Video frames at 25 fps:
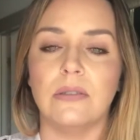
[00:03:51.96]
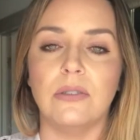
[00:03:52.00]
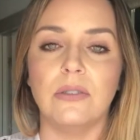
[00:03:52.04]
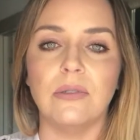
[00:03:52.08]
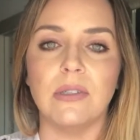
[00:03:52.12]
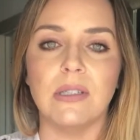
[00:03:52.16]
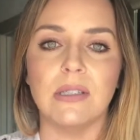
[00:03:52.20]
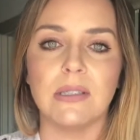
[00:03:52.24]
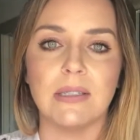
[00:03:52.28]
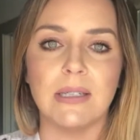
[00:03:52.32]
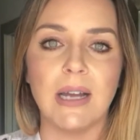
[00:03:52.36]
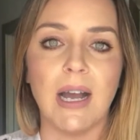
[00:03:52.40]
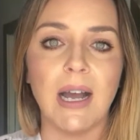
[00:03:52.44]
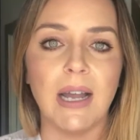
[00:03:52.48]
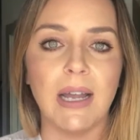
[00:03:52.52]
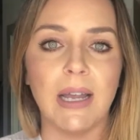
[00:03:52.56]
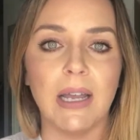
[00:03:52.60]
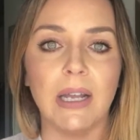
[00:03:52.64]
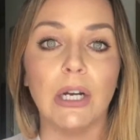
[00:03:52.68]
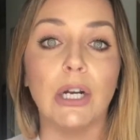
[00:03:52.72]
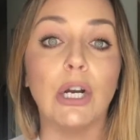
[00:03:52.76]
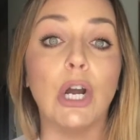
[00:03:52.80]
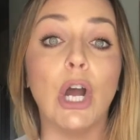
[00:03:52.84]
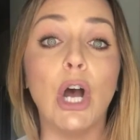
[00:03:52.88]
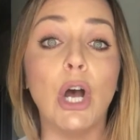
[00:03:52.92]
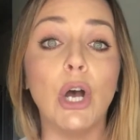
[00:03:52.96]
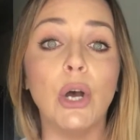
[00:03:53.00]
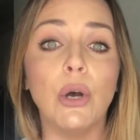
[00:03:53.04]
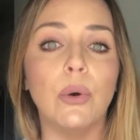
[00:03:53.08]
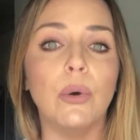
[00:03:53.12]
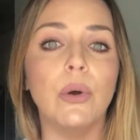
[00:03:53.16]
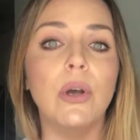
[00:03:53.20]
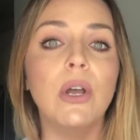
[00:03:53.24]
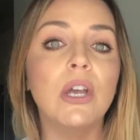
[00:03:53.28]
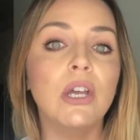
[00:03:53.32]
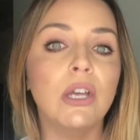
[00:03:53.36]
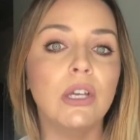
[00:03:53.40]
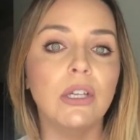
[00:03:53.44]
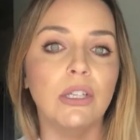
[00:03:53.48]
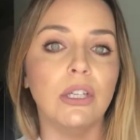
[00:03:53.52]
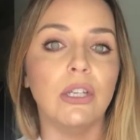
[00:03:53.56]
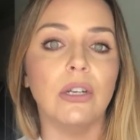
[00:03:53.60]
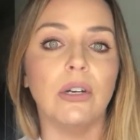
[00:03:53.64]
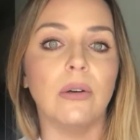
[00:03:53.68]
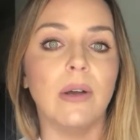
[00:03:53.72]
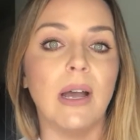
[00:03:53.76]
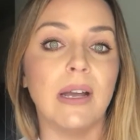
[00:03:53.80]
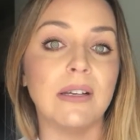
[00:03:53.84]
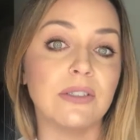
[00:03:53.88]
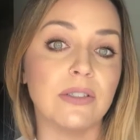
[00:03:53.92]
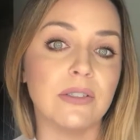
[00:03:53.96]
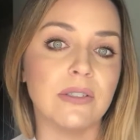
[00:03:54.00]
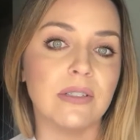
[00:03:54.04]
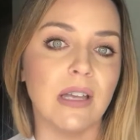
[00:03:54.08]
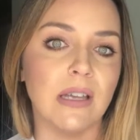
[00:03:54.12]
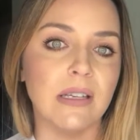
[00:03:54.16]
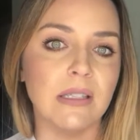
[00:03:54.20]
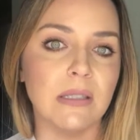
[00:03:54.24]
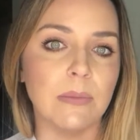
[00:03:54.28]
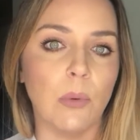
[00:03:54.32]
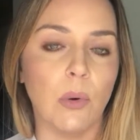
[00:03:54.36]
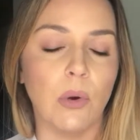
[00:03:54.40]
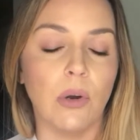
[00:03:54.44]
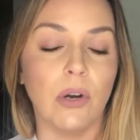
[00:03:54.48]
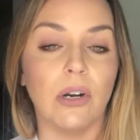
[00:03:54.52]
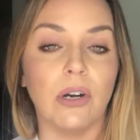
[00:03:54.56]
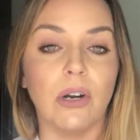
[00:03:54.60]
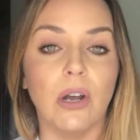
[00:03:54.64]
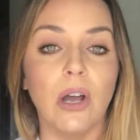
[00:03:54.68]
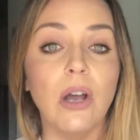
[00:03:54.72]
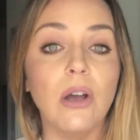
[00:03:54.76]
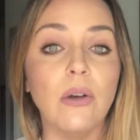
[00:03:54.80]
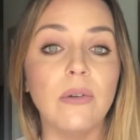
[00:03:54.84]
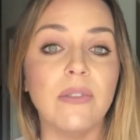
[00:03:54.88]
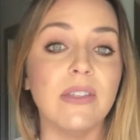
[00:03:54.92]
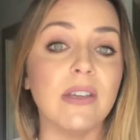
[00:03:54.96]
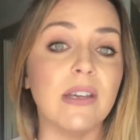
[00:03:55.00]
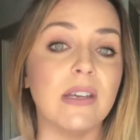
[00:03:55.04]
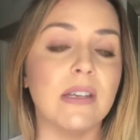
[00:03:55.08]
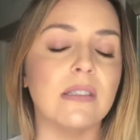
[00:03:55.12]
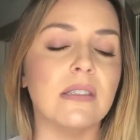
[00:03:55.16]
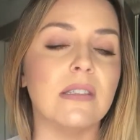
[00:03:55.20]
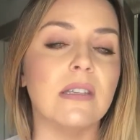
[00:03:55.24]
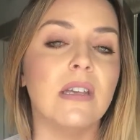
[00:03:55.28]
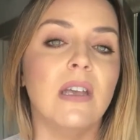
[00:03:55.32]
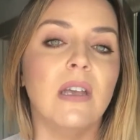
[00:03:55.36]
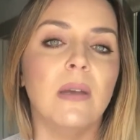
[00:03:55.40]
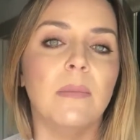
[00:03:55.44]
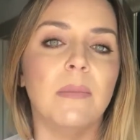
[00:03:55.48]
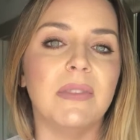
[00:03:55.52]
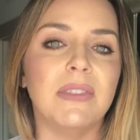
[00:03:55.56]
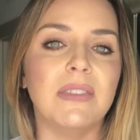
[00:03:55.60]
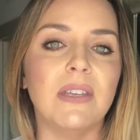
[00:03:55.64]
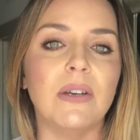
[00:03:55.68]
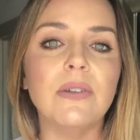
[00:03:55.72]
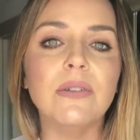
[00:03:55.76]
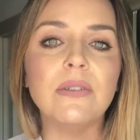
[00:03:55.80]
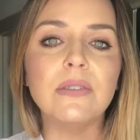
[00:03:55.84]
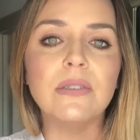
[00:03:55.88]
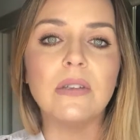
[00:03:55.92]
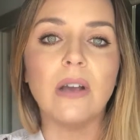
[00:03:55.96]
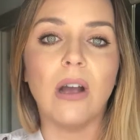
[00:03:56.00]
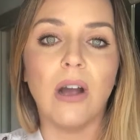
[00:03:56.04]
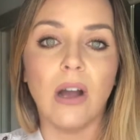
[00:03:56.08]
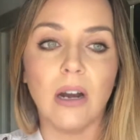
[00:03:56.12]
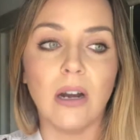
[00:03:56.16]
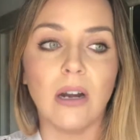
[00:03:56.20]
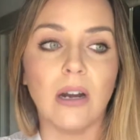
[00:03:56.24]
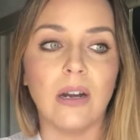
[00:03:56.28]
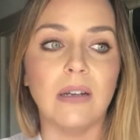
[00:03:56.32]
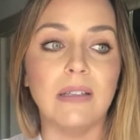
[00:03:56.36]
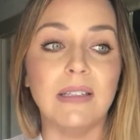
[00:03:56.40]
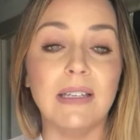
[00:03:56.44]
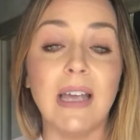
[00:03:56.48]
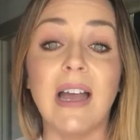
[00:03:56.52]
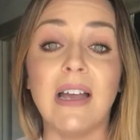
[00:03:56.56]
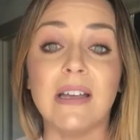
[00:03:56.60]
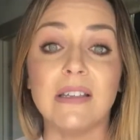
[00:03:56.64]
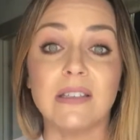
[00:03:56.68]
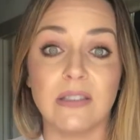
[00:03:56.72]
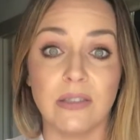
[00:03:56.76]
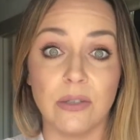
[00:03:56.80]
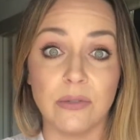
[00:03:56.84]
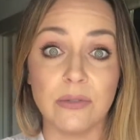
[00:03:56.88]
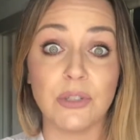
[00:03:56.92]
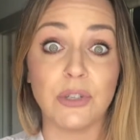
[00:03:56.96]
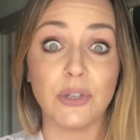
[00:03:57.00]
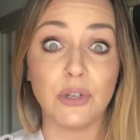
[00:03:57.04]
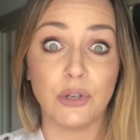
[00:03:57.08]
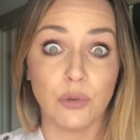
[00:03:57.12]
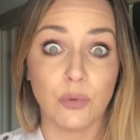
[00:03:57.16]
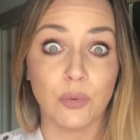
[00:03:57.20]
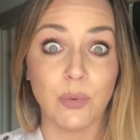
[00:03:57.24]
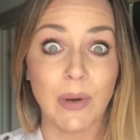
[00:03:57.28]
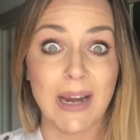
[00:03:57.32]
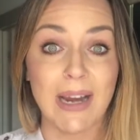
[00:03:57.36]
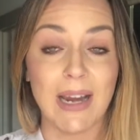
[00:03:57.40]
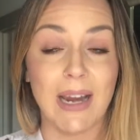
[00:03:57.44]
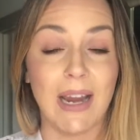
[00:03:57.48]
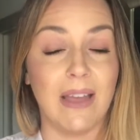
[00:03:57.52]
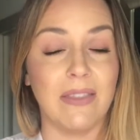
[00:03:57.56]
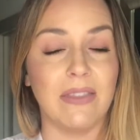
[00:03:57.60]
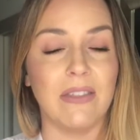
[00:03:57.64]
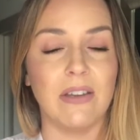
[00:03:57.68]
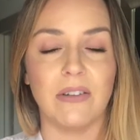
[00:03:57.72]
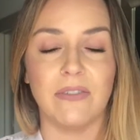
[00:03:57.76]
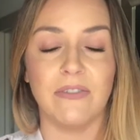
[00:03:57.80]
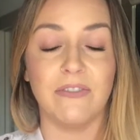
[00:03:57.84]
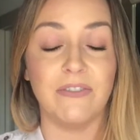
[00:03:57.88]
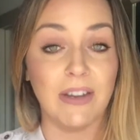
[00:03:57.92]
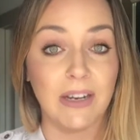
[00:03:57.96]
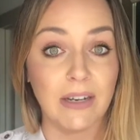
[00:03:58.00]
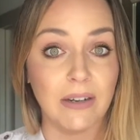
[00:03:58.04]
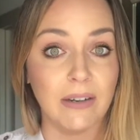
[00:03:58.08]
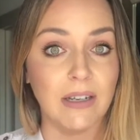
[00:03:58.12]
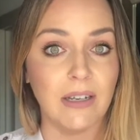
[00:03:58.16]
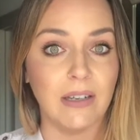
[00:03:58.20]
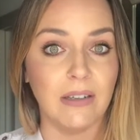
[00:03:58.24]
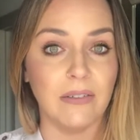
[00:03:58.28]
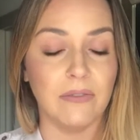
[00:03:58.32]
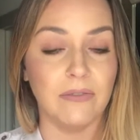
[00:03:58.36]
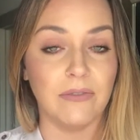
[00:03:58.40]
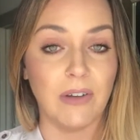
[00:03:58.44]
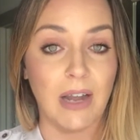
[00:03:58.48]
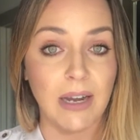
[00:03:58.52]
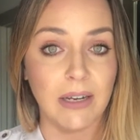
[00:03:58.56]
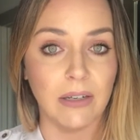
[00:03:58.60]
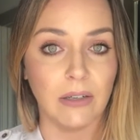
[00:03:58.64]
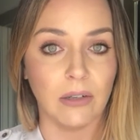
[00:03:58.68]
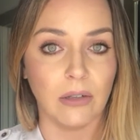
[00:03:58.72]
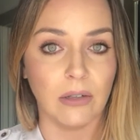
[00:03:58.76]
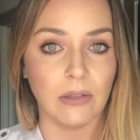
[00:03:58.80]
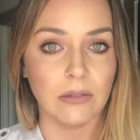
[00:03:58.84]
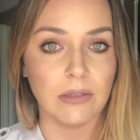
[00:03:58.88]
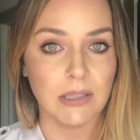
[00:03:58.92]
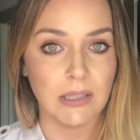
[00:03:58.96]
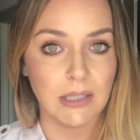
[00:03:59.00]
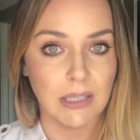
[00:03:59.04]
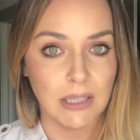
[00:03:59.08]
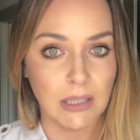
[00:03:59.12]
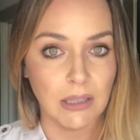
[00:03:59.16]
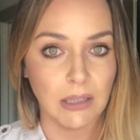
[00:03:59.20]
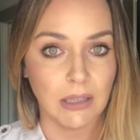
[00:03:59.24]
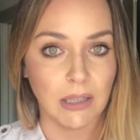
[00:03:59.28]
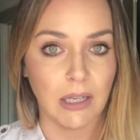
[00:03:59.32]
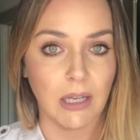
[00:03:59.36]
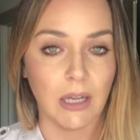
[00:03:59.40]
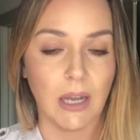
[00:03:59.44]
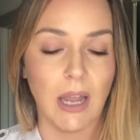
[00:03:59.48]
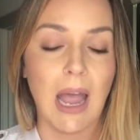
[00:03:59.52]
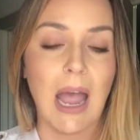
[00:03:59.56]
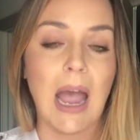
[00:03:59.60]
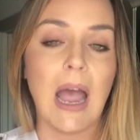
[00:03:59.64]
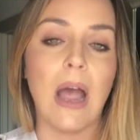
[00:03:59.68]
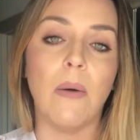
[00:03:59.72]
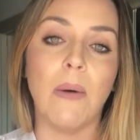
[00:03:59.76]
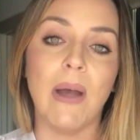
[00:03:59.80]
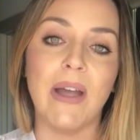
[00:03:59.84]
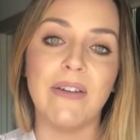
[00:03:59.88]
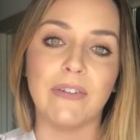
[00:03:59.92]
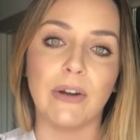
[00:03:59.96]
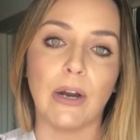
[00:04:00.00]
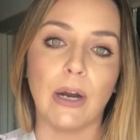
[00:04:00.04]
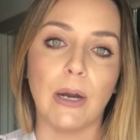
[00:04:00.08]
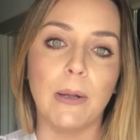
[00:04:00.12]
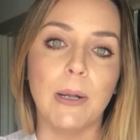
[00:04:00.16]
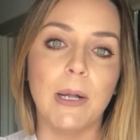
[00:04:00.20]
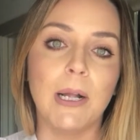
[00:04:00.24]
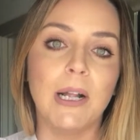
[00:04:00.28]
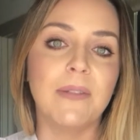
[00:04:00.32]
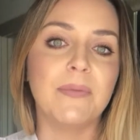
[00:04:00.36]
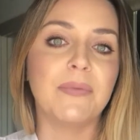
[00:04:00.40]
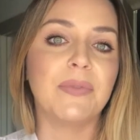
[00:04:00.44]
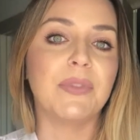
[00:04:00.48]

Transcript: do this diet, or oh, you know, exercise more, or oh, this. But those are, yes, those are great, and they're very vital to healing. However,